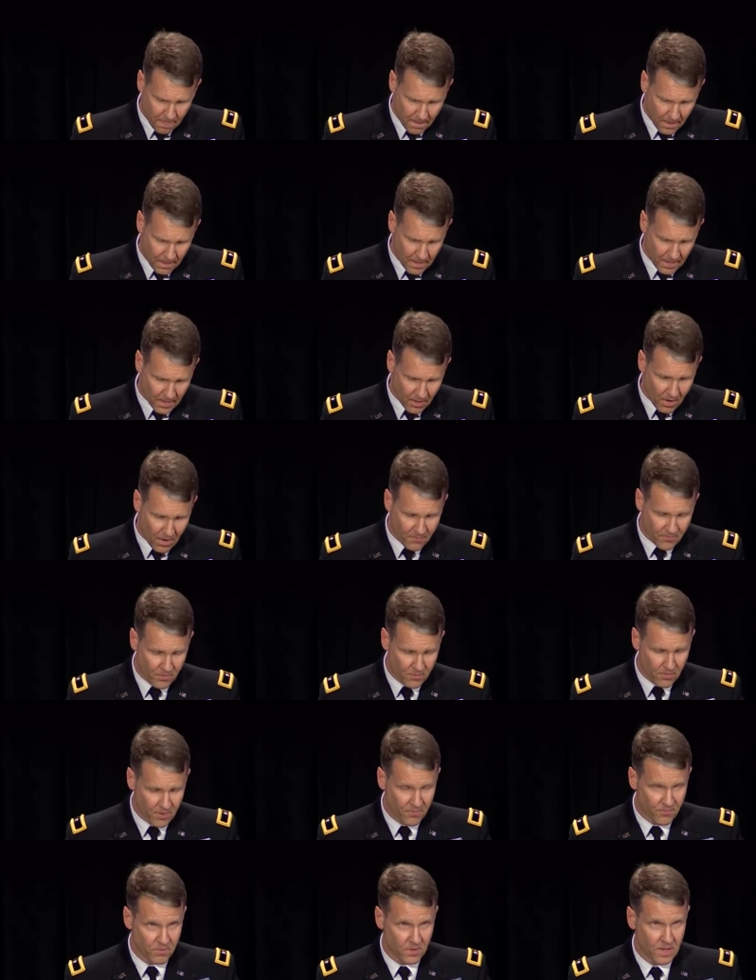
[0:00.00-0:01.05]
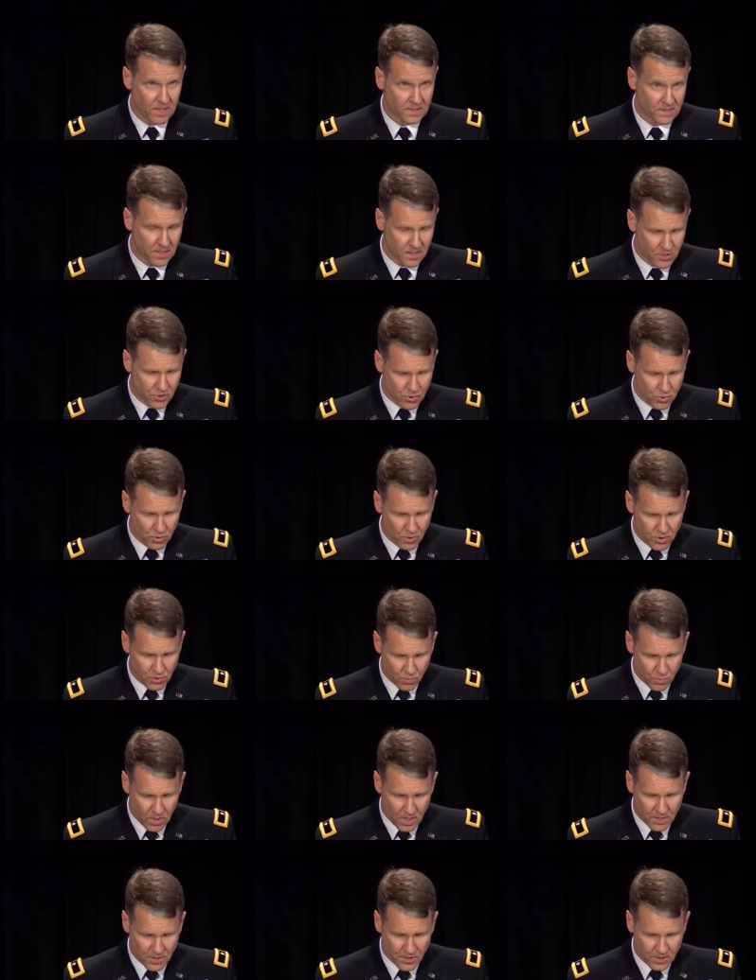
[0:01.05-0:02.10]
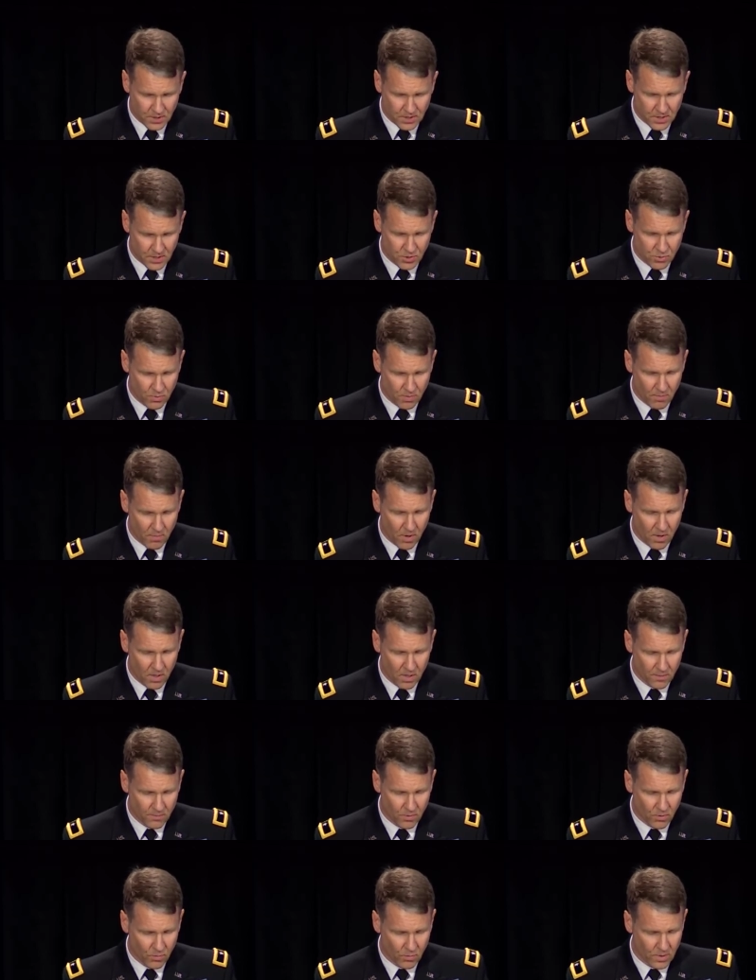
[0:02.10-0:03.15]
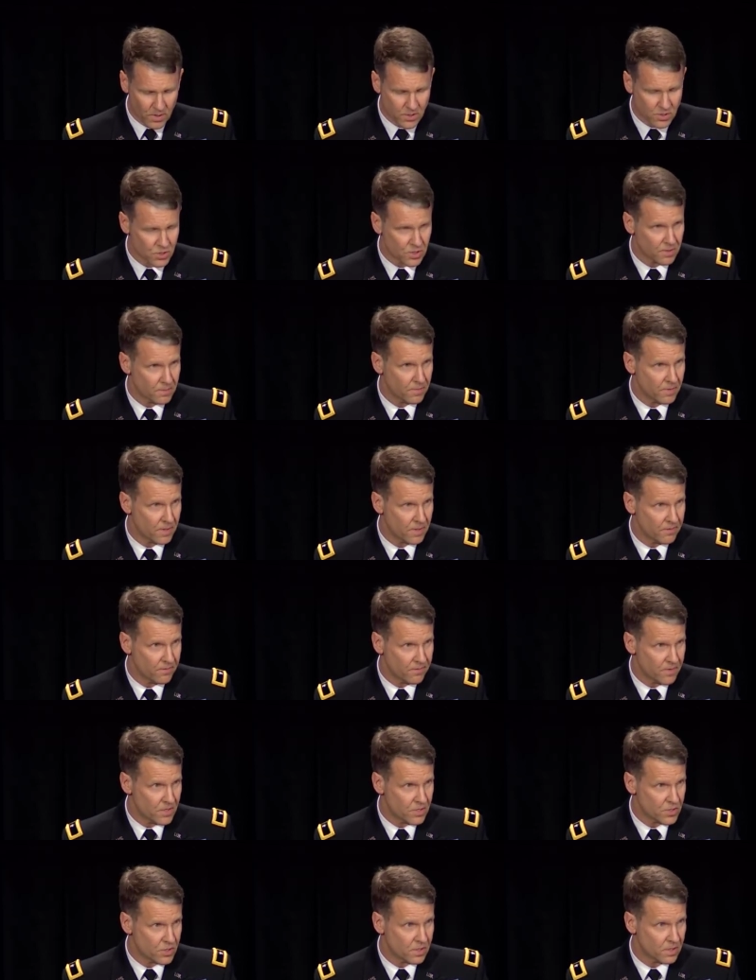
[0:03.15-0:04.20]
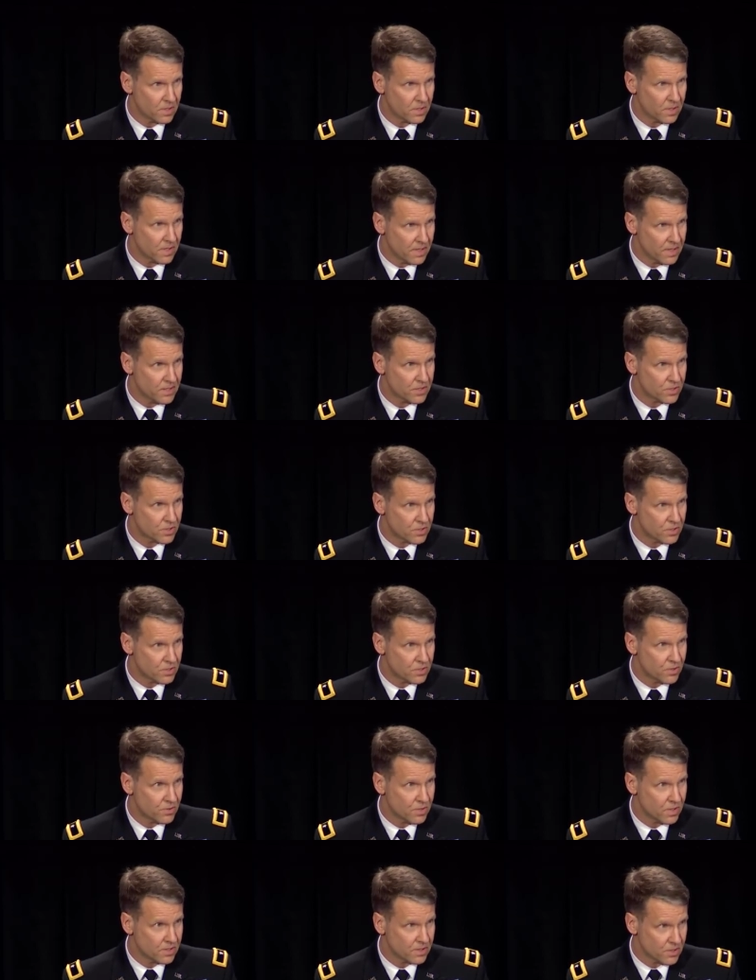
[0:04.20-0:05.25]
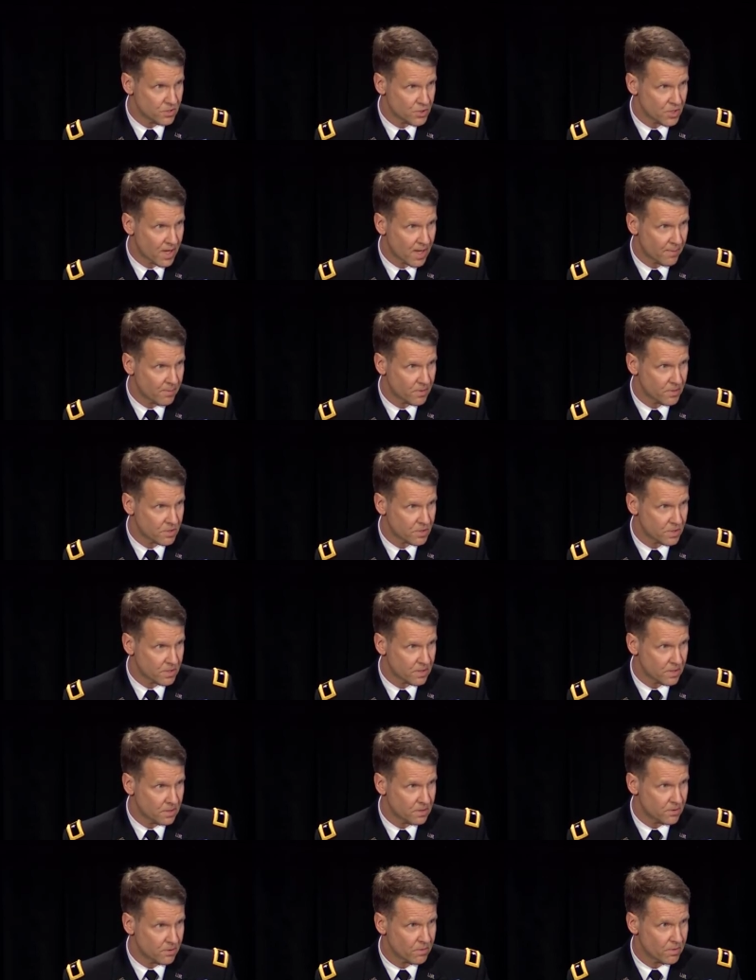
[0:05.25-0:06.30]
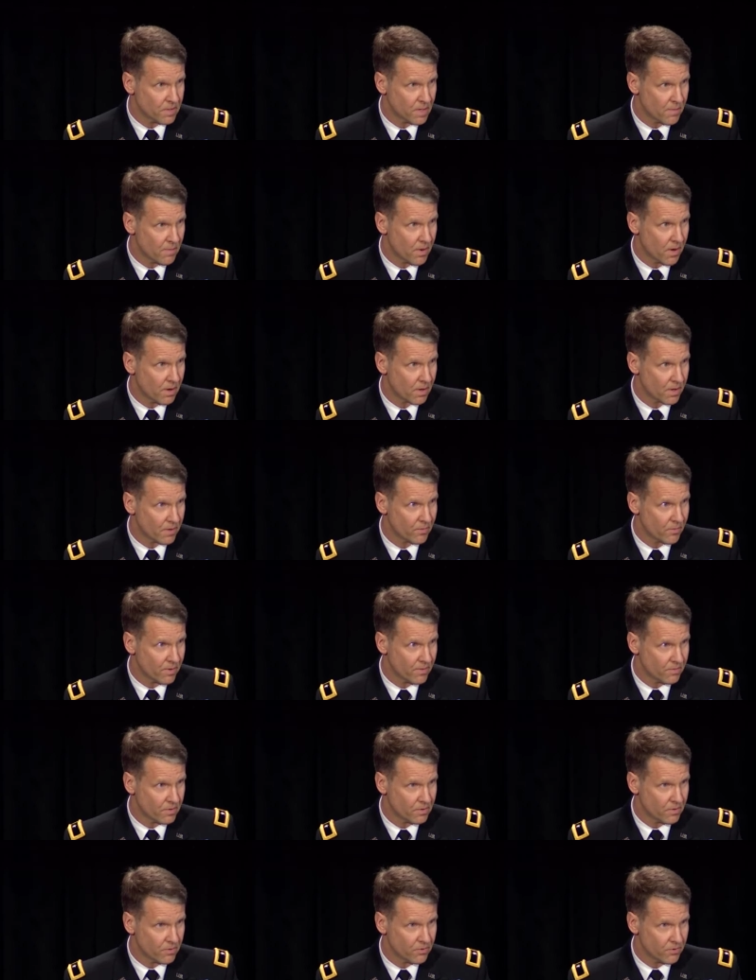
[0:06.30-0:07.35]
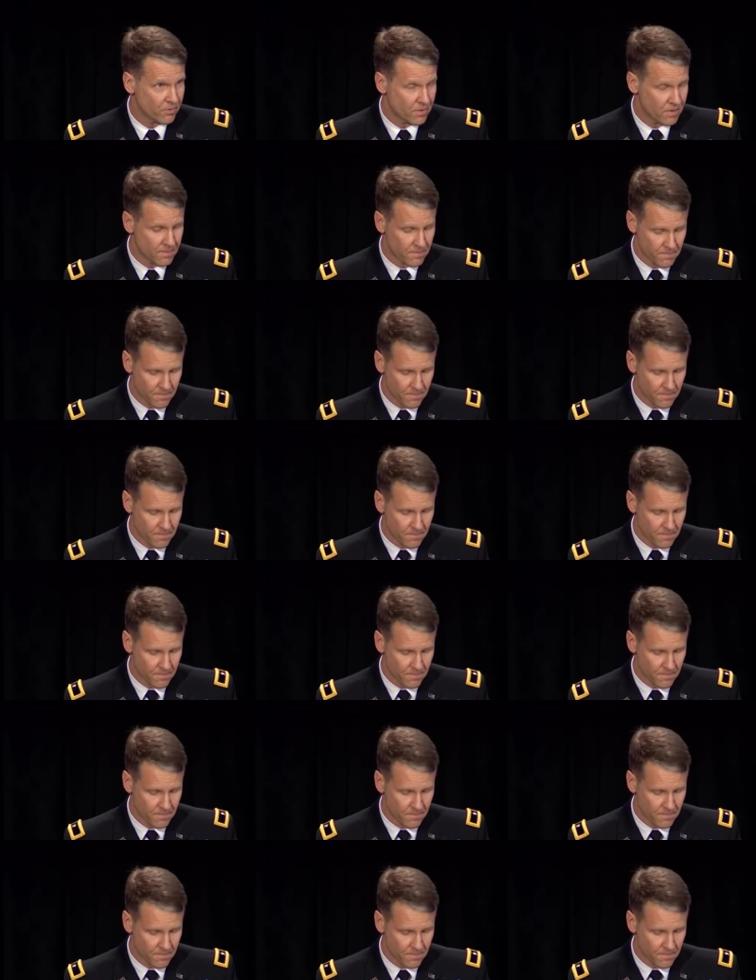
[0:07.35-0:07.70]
I often reflect on George Washington's remarkable wisdom and vision in instituting the chaplaincy during the American Revolution.